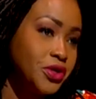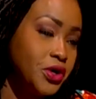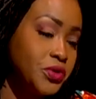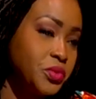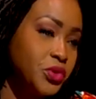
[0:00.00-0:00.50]

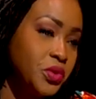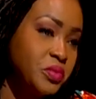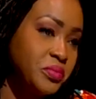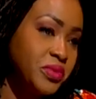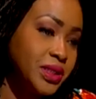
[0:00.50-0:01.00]
Honorable, your
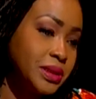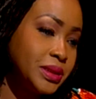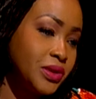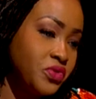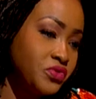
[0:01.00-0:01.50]

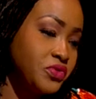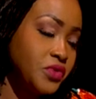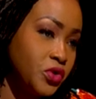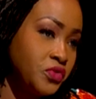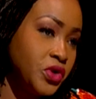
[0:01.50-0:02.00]

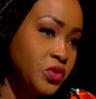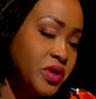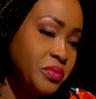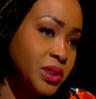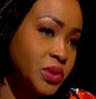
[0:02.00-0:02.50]
fellow
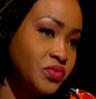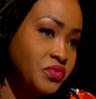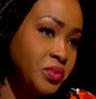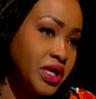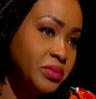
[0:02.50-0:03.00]
members of
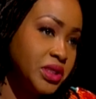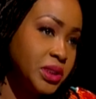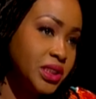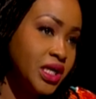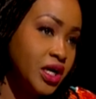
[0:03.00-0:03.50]

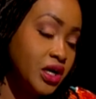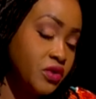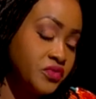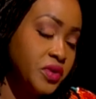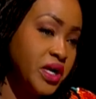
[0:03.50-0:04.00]
Parliament,
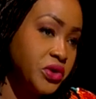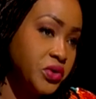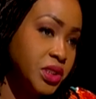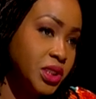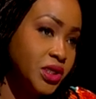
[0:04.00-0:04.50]
of the
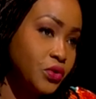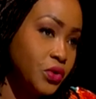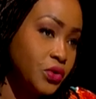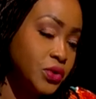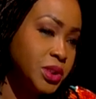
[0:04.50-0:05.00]
minority
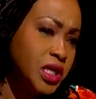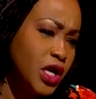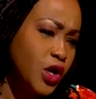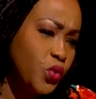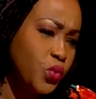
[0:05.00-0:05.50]
caucus,
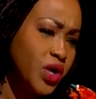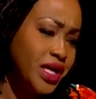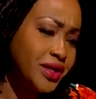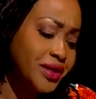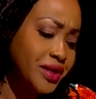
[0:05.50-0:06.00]
when